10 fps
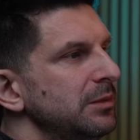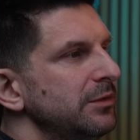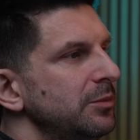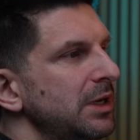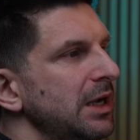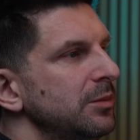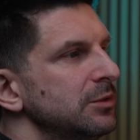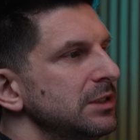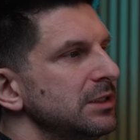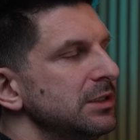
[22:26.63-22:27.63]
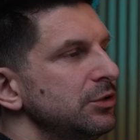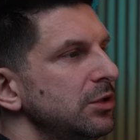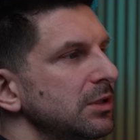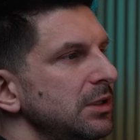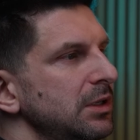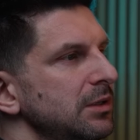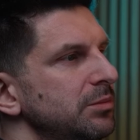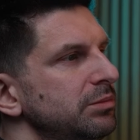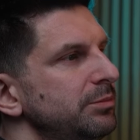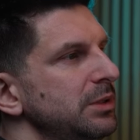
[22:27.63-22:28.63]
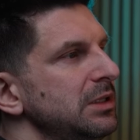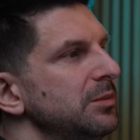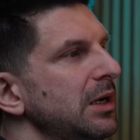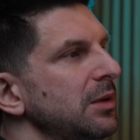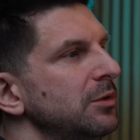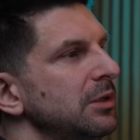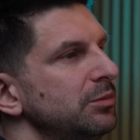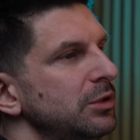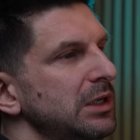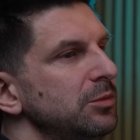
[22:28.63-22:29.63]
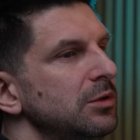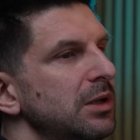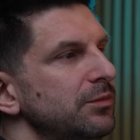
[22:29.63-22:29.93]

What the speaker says: Now we select this icon and raise it to the desired height.